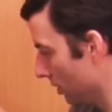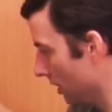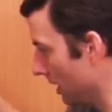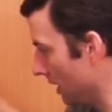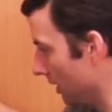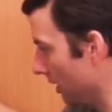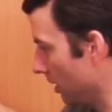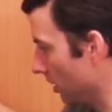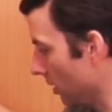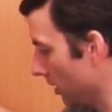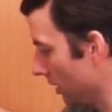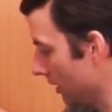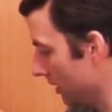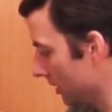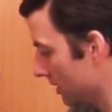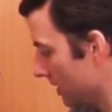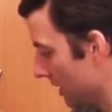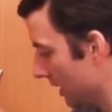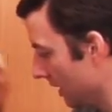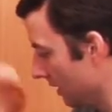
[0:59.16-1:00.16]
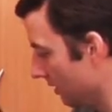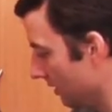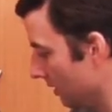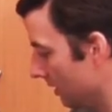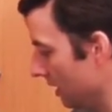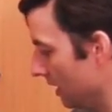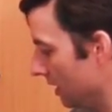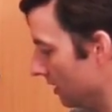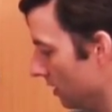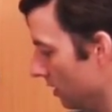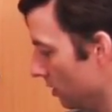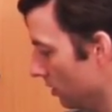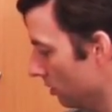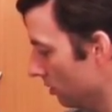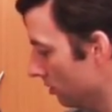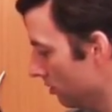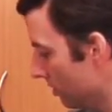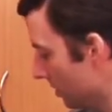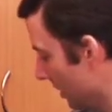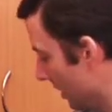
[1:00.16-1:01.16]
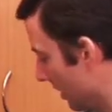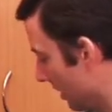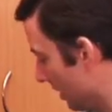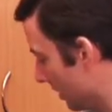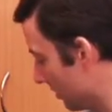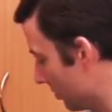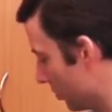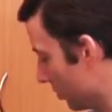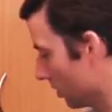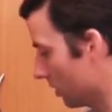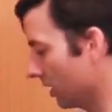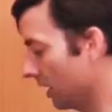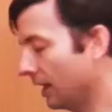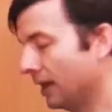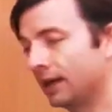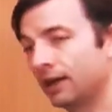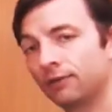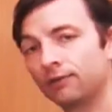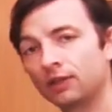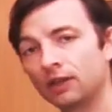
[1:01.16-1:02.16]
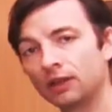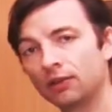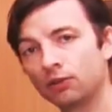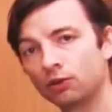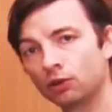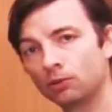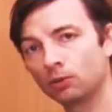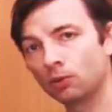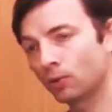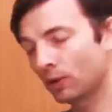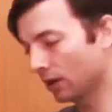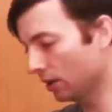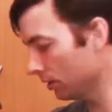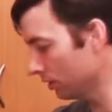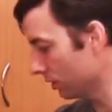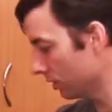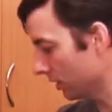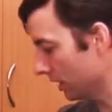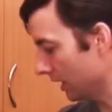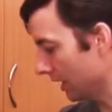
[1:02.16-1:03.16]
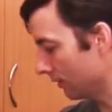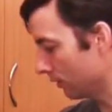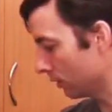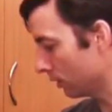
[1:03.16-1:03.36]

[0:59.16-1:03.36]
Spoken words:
in the hot liquor tank that you need to use is you're going to have the thermowell. You're going to have